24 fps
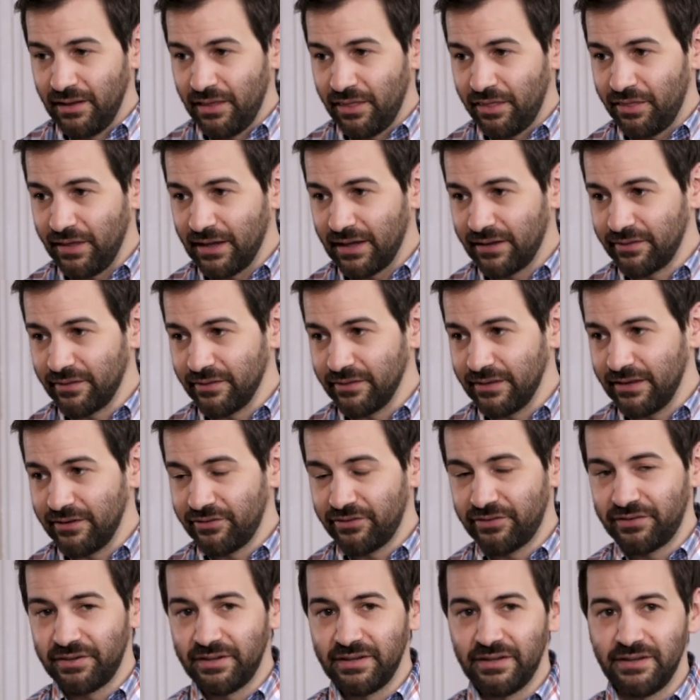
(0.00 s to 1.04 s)
thing in the
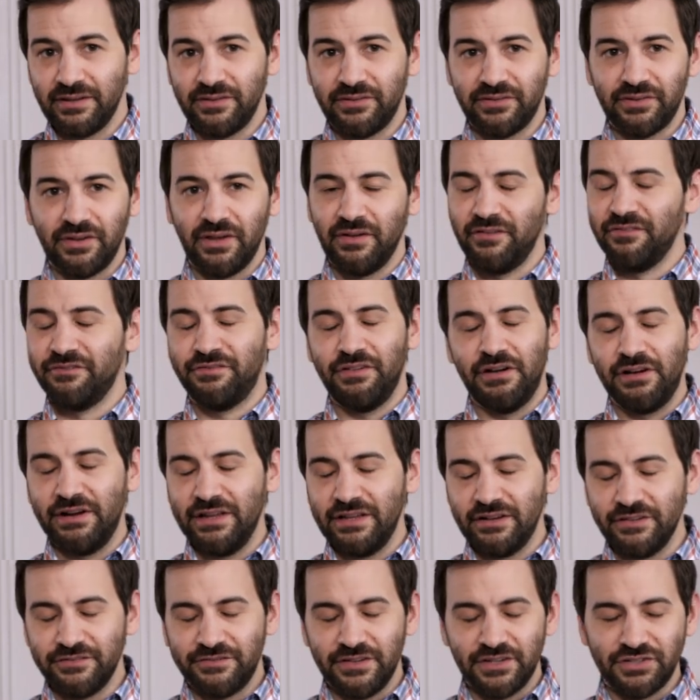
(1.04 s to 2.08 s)
list. It's very
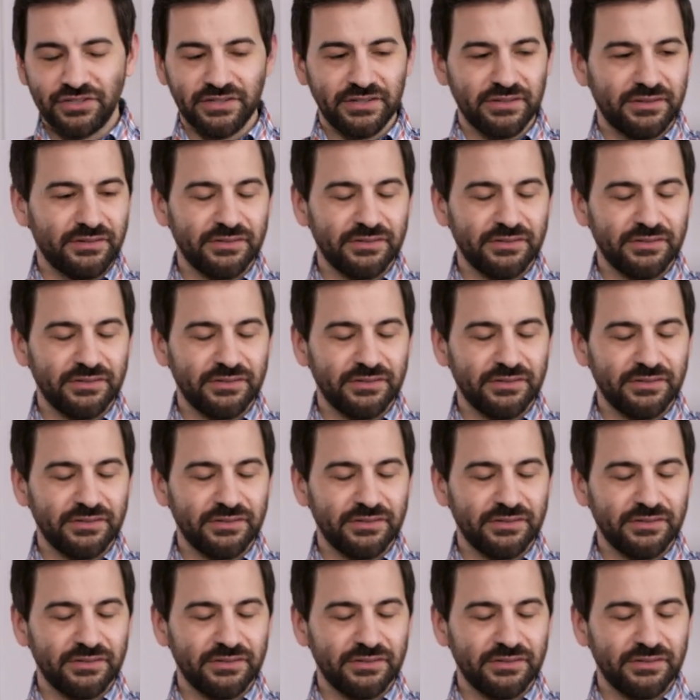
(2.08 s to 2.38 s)
inefficient.